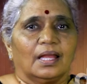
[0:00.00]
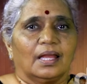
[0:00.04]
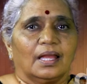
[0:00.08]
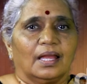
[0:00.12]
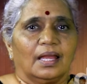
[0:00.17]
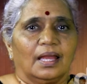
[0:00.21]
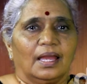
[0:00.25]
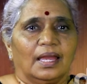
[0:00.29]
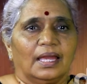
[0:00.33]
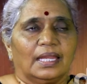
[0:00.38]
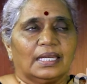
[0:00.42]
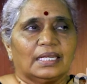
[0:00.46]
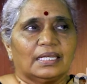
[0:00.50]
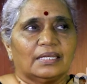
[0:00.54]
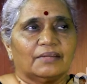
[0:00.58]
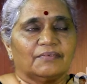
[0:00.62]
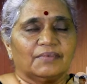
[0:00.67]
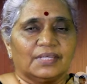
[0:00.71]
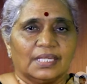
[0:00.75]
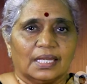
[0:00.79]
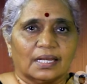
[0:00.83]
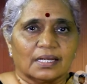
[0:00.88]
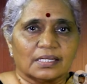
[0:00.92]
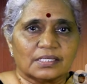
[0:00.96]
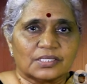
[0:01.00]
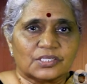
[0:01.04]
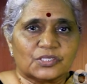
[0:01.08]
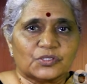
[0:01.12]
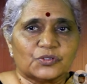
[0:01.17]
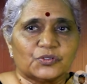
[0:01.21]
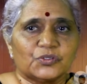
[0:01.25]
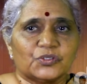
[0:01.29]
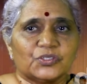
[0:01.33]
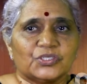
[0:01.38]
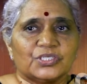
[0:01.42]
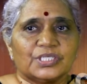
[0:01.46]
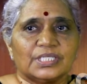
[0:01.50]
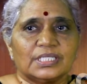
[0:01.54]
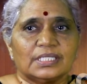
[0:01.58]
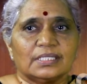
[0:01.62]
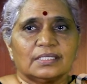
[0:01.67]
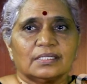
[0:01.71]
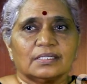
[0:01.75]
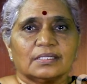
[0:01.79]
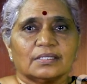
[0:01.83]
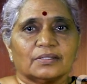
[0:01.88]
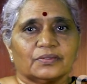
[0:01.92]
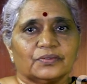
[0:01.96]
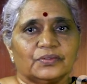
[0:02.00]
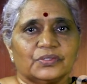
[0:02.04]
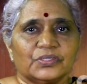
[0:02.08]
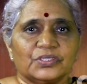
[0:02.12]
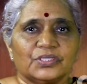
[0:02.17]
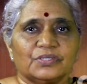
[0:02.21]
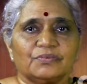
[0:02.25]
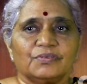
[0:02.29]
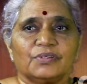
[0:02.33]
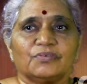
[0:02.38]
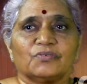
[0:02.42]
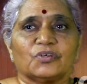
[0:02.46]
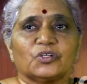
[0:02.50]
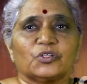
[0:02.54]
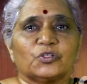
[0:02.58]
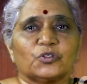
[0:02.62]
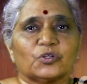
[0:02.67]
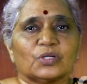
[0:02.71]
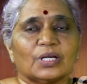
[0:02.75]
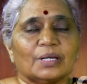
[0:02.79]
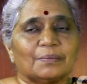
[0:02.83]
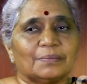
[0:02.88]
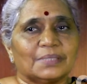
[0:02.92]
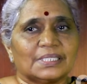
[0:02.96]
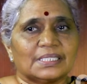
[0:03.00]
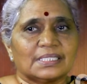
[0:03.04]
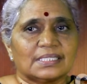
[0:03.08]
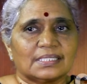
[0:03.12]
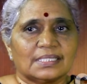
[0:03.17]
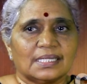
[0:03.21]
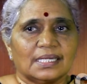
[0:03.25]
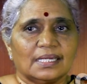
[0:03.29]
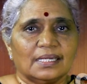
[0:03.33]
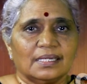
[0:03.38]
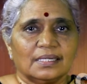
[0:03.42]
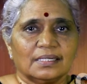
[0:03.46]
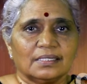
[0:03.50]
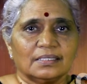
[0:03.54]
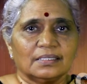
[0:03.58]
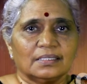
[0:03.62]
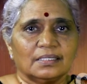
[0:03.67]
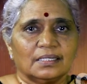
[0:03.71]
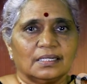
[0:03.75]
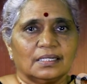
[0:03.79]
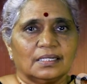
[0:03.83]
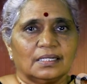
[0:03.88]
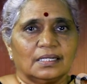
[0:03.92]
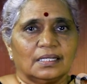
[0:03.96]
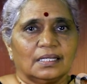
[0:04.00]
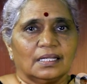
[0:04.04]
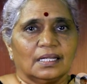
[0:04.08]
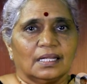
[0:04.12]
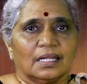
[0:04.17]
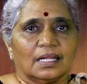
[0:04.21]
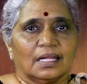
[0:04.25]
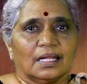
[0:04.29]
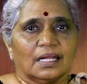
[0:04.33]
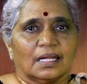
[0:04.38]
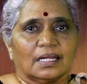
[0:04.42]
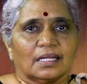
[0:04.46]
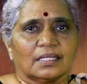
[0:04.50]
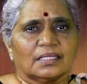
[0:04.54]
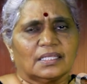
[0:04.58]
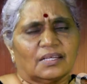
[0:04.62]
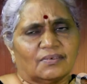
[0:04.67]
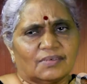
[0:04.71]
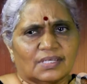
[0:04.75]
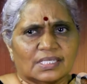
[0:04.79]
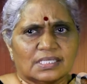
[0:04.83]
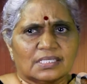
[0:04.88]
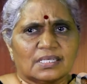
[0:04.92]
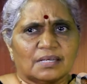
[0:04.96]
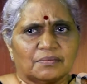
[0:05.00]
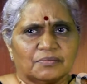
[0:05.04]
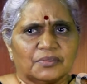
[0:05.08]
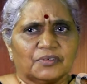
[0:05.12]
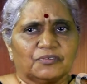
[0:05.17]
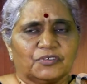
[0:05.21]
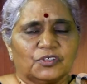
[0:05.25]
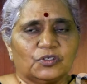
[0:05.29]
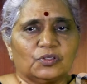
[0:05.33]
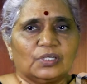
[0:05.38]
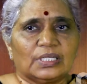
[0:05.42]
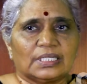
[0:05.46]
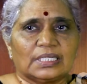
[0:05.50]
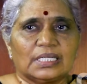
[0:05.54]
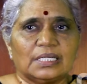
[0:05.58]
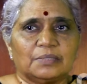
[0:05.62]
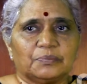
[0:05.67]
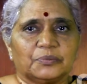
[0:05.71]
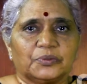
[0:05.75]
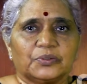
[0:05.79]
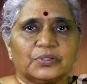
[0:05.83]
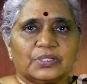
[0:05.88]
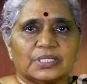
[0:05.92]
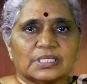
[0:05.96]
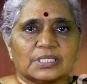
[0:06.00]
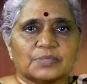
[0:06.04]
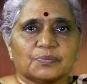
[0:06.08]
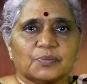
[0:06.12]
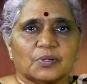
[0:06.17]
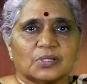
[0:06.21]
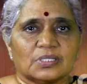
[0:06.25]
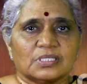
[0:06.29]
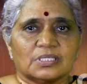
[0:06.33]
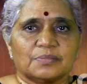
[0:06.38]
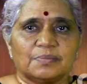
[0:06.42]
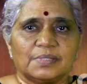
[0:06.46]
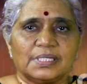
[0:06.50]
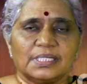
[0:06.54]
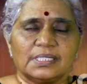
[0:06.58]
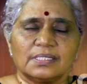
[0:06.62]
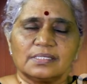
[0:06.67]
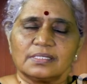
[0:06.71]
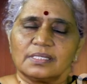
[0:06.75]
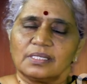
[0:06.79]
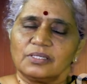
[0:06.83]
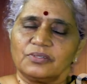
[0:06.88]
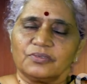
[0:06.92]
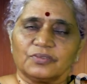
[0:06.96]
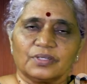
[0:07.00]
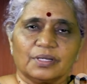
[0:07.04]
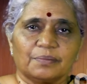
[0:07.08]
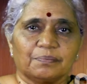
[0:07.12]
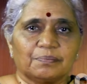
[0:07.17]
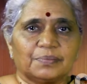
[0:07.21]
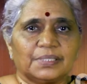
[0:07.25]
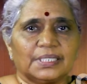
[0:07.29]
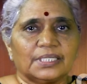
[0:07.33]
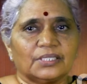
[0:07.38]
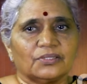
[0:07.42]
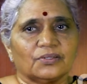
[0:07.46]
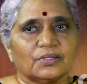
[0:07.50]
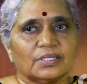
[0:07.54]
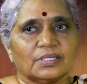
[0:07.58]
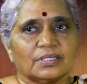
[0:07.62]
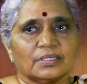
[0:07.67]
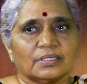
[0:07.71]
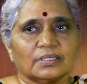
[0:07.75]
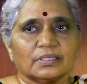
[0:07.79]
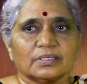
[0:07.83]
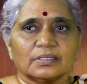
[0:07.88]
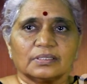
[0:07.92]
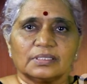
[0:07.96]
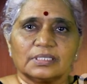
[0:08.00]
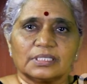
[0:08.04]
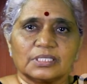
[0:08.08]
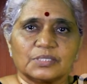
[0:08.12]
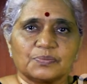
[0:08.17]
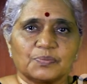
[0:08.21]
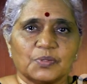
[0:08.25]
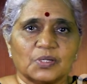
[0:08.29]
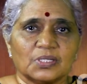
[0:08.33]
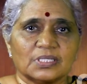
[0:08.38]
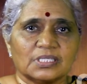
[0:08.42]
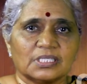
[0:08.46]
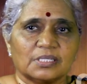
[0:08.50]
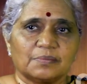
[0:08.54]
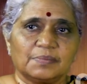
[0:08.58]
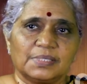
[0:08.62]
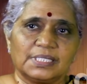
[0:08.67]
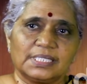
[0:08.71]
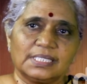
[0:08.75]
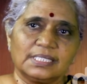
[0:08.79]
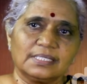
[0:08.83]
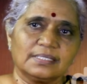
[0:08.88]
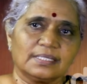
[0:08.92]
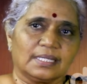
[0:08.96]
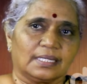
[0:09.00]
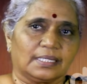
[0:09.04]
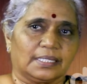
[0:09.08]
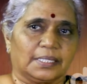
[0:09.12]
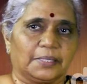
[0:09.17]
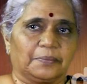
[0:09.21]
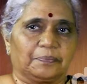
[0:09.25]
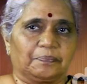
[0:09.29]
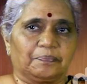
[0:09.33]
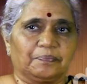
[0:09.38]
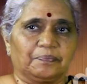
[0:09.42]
And we asked Guruji, we want to come and stay here. There were some of you little more responsibilities. He said, you complete your responsibilities and come.